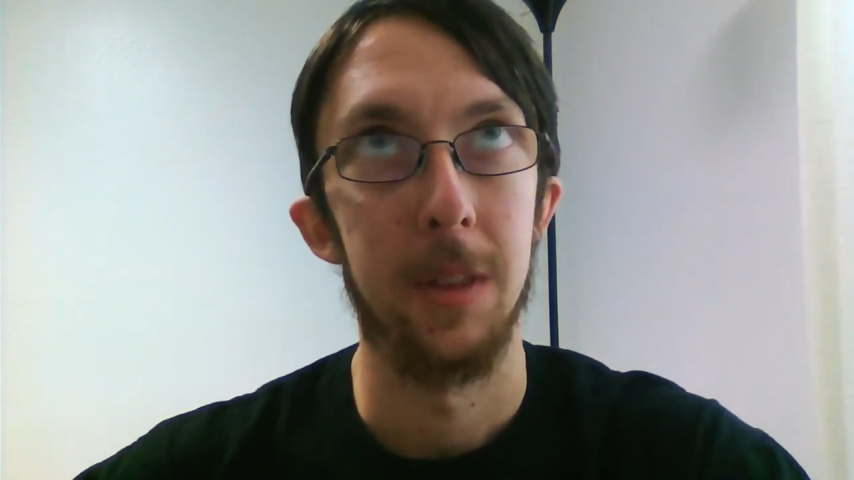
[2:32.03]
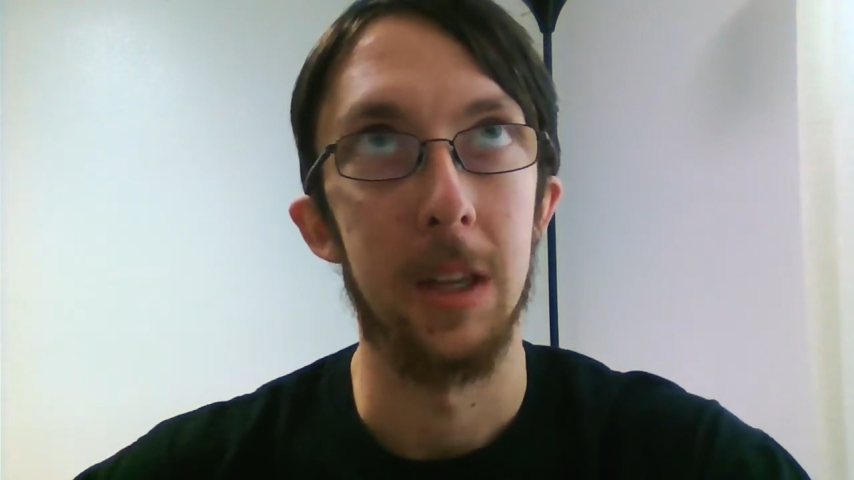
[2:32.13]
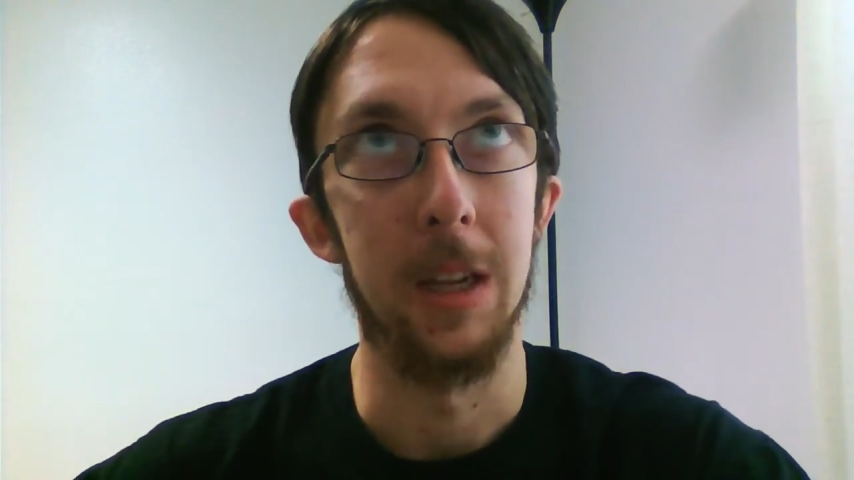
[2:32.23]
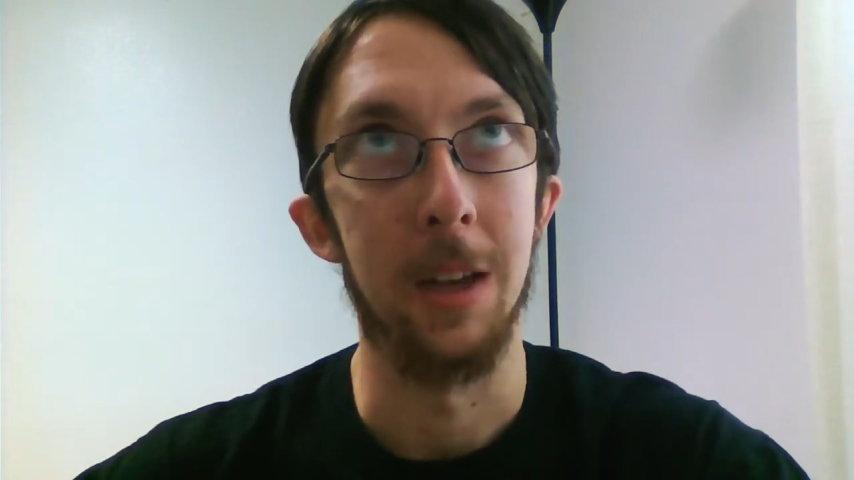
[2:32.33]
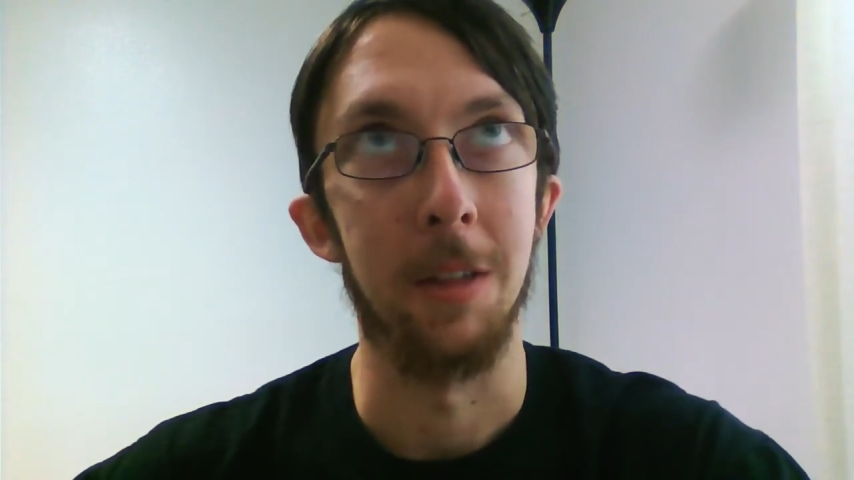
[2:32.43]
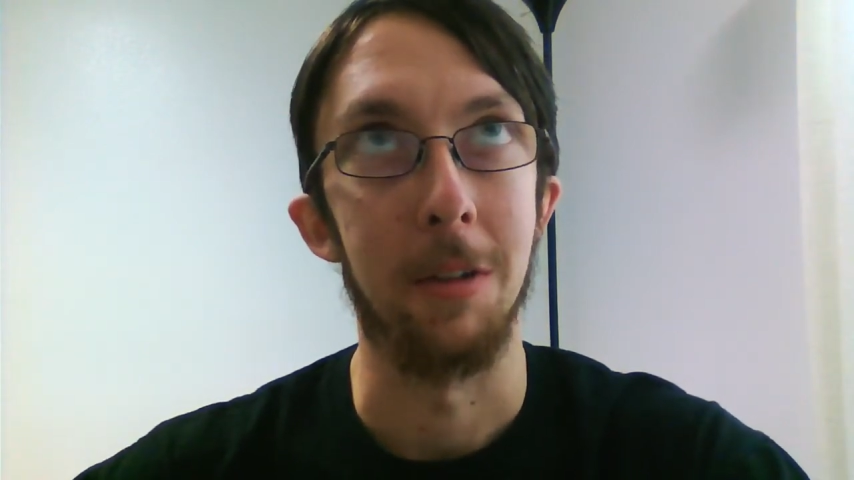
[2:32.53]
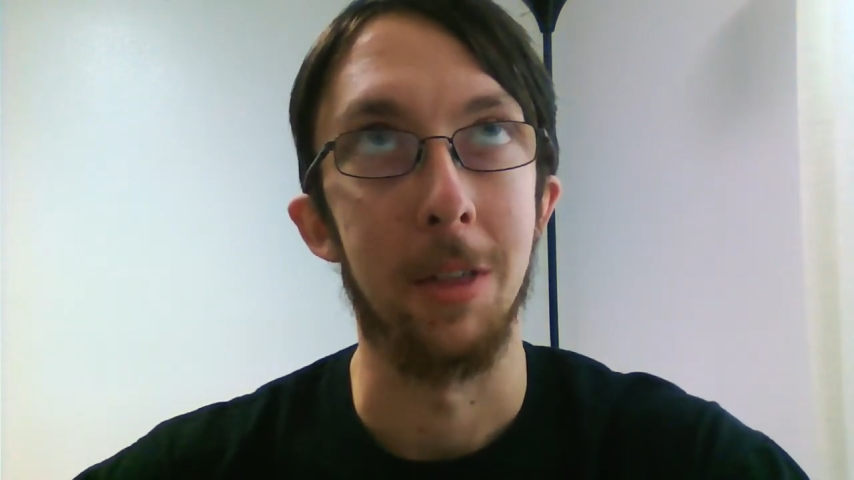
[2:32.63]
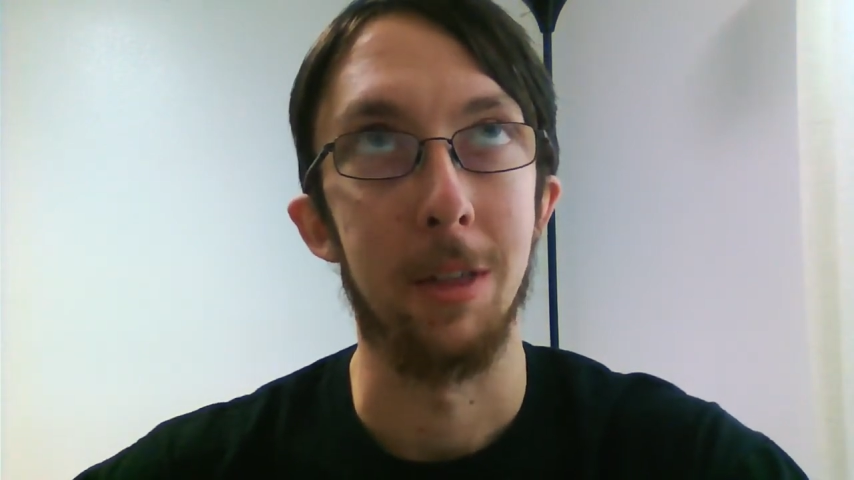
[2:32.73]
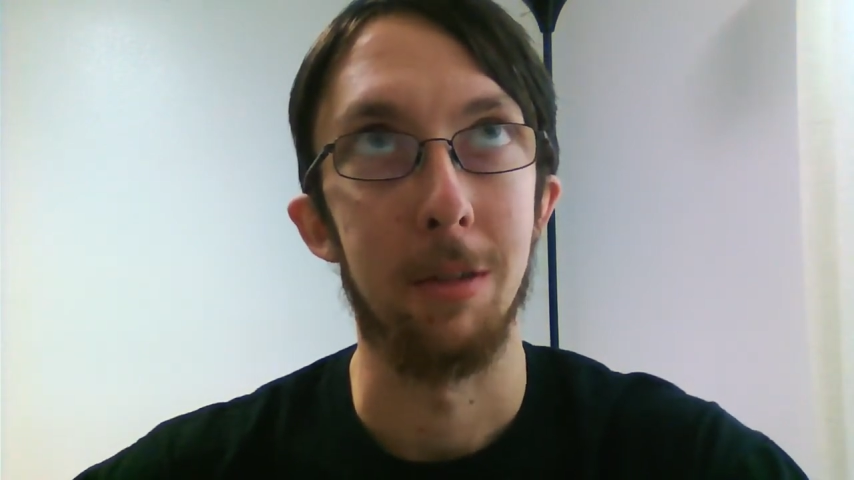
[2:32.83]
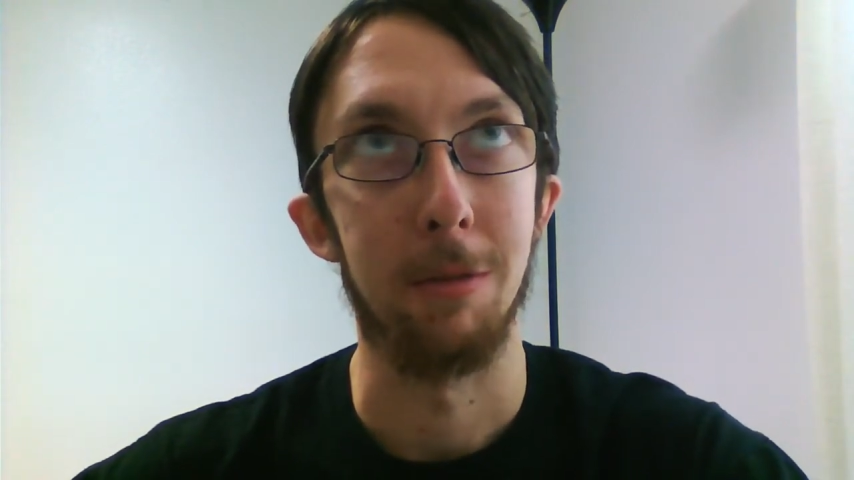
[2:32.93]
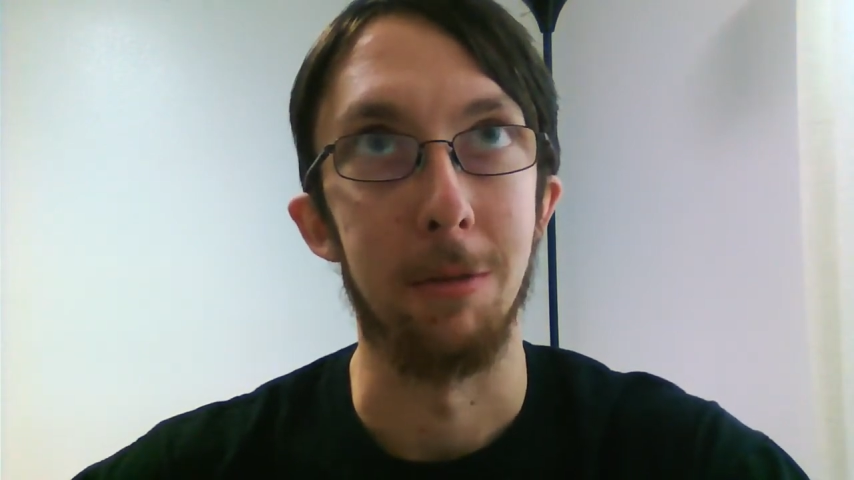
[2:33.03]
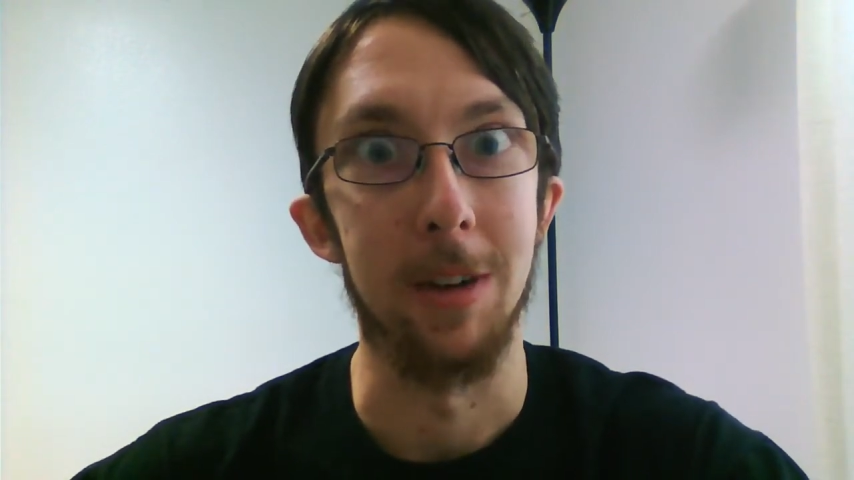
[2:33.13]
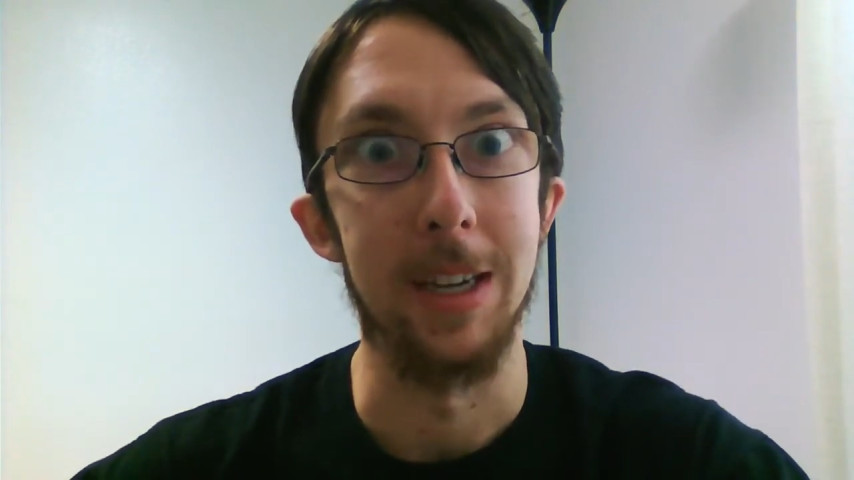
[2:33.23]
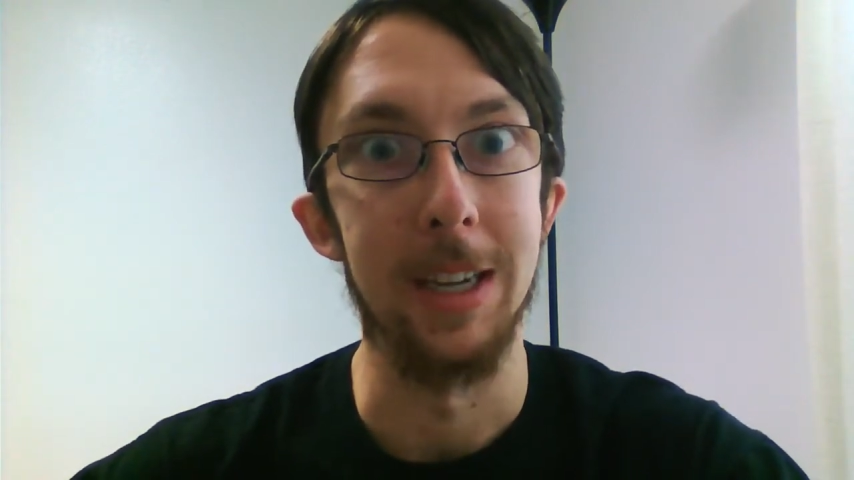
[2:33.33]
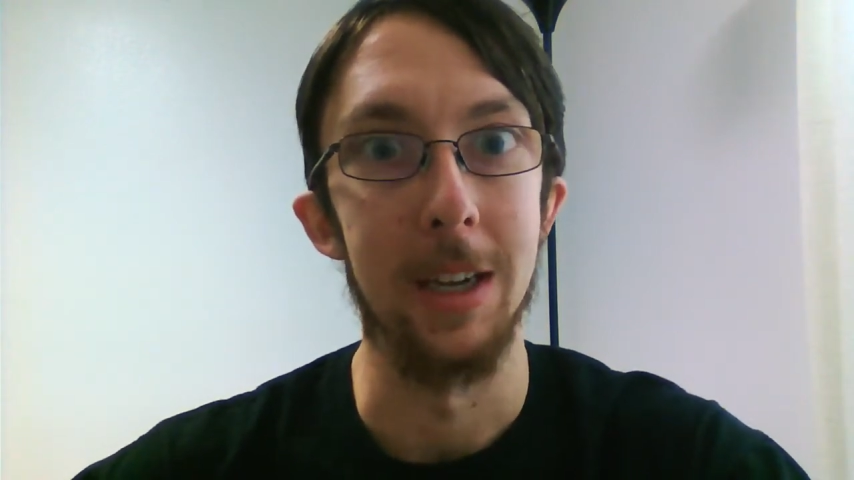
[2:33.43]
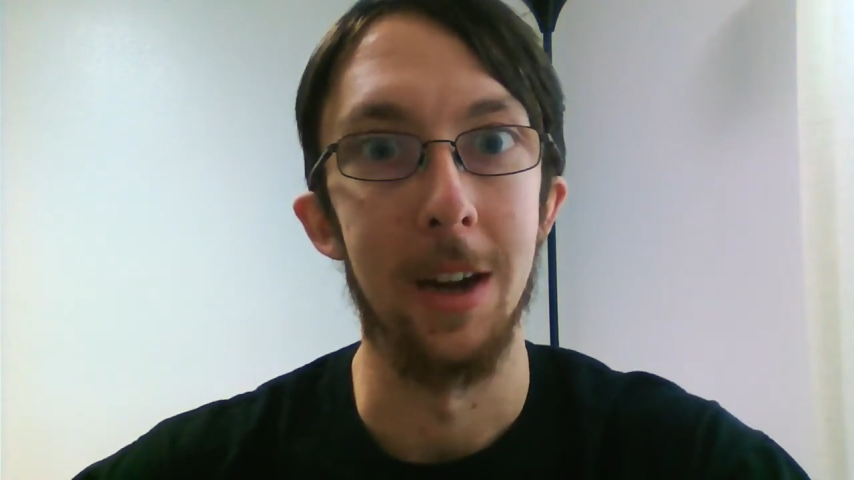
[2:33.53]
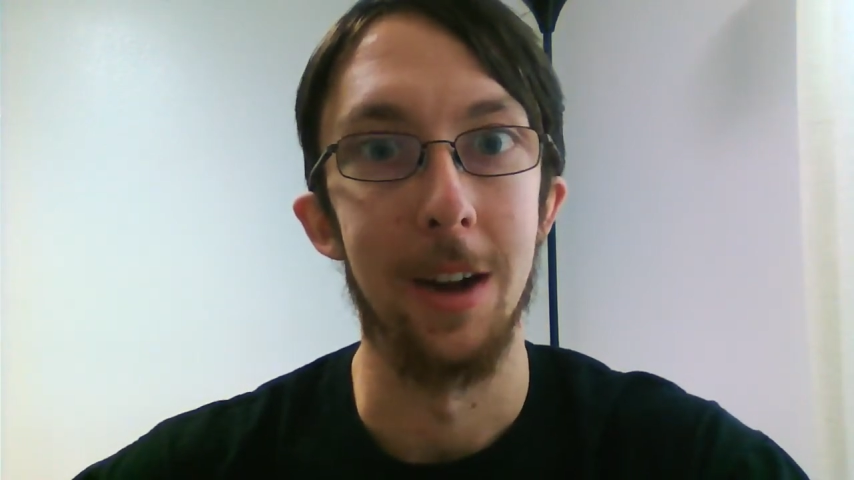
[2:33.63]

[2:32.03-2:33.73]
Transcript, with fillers: The other three